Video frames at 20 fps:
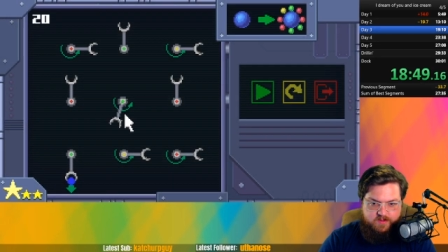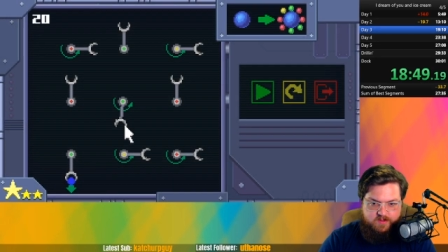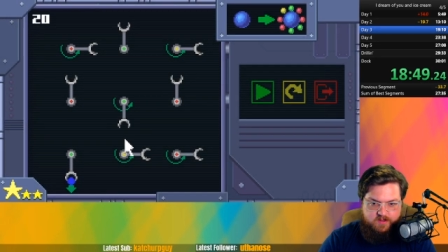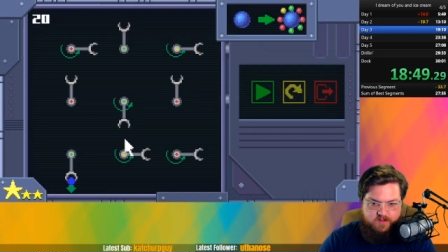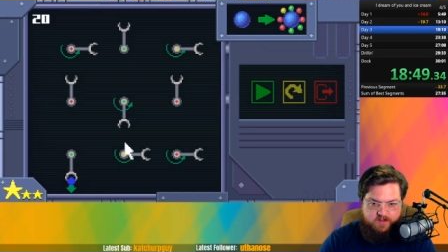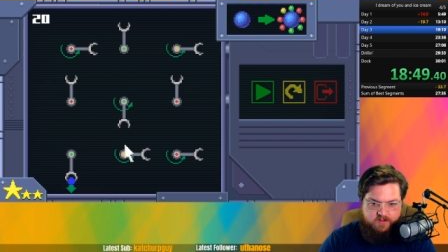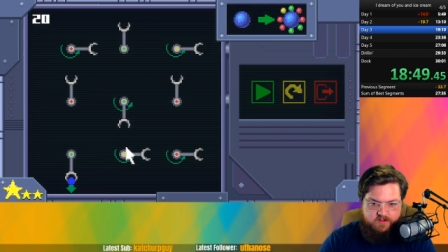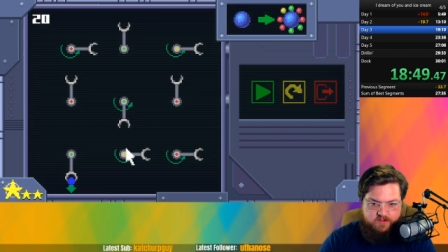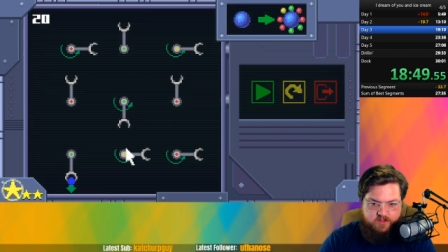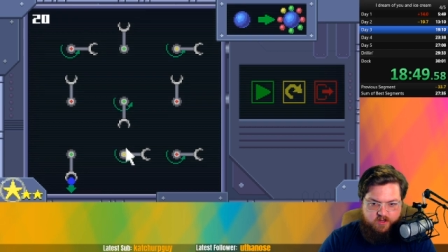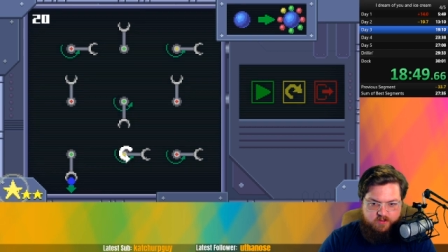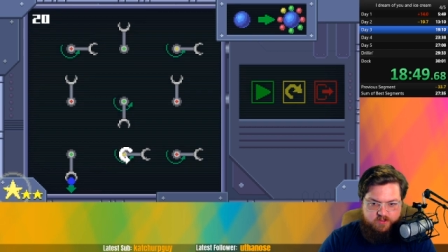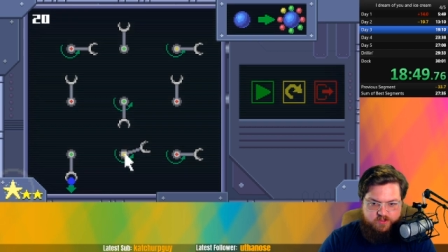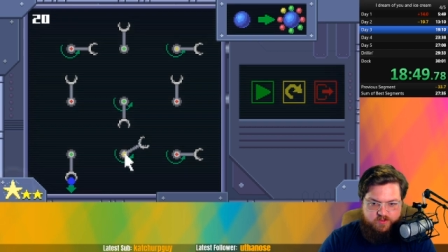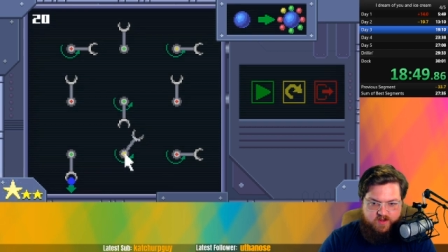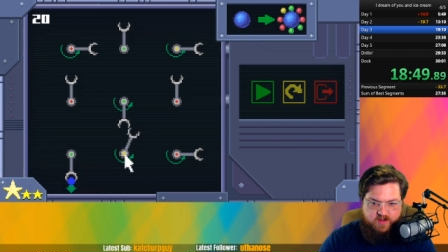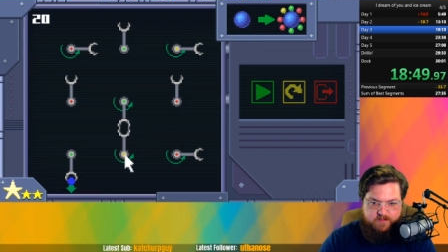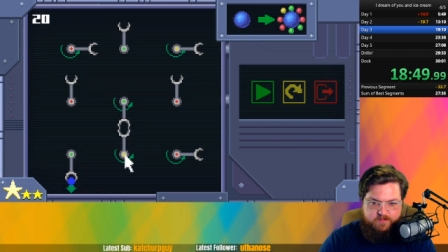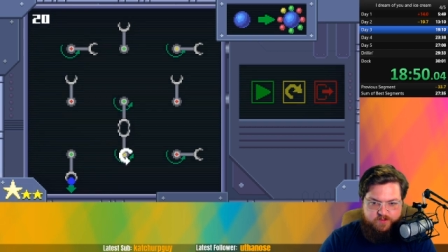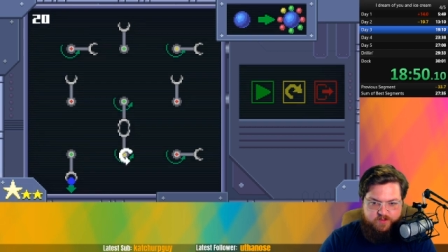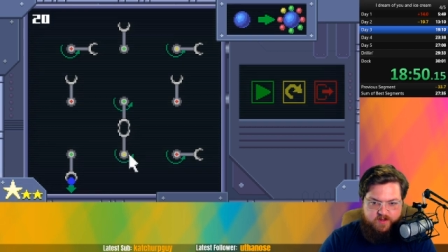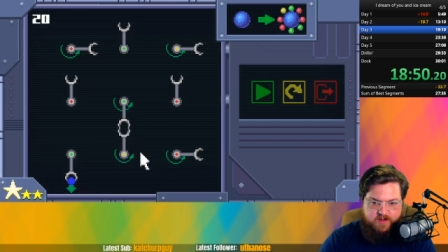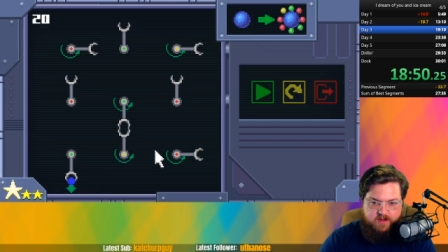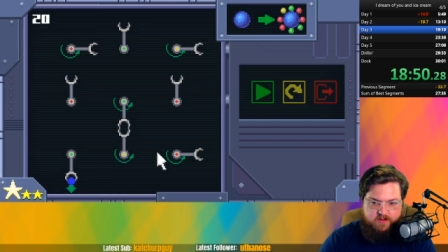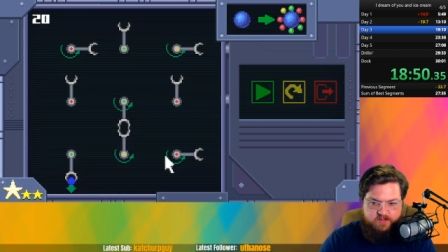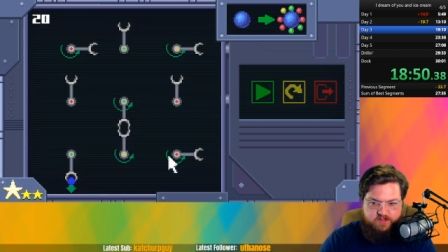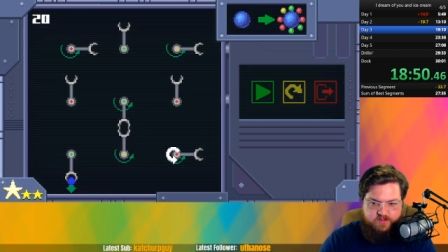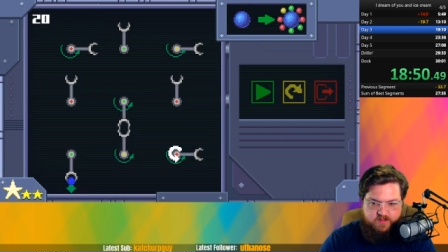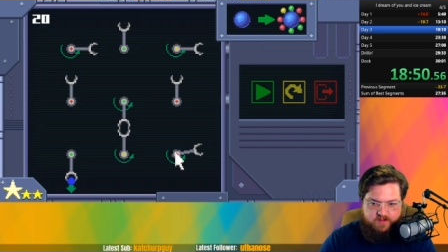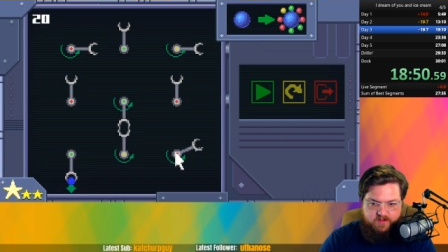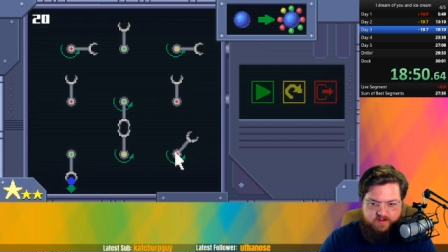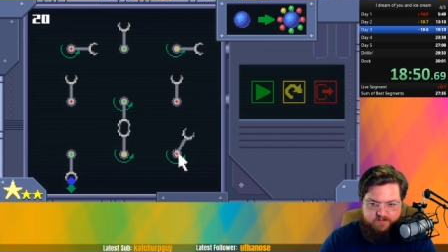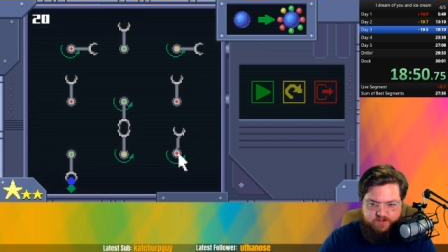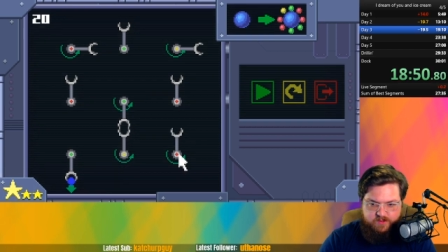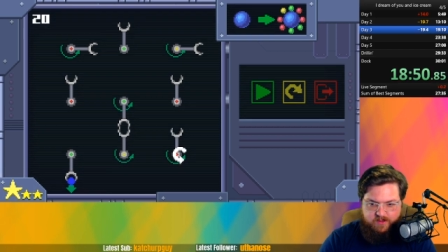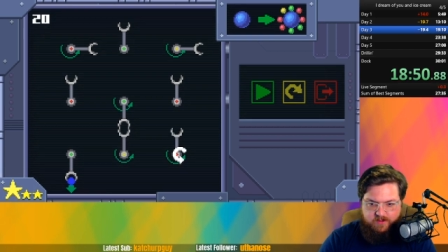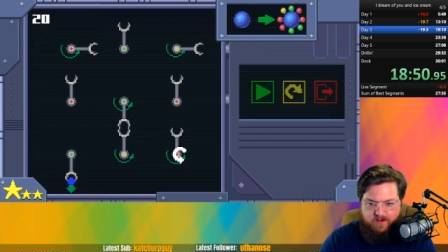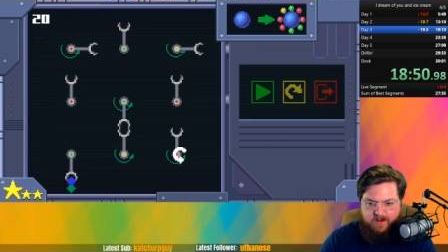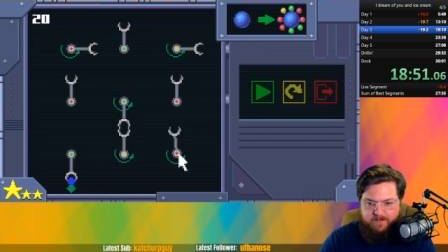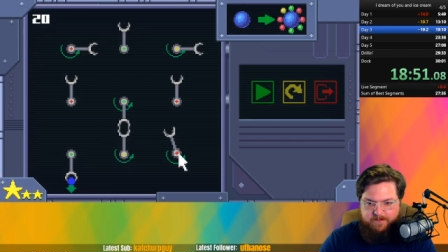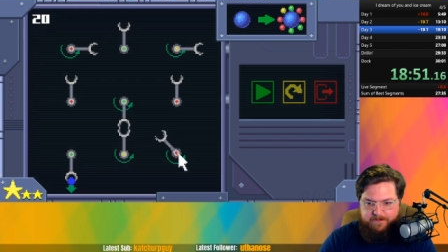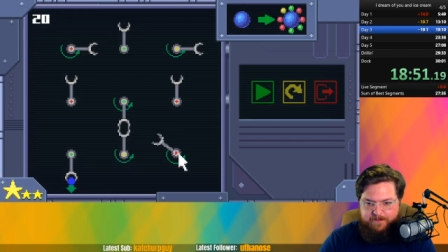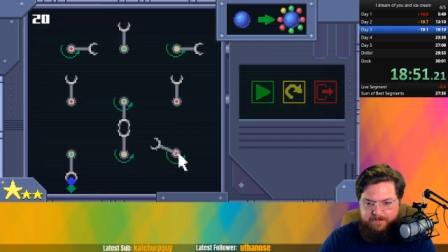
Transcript: you can just go straight up, straight down, straight left, straight right.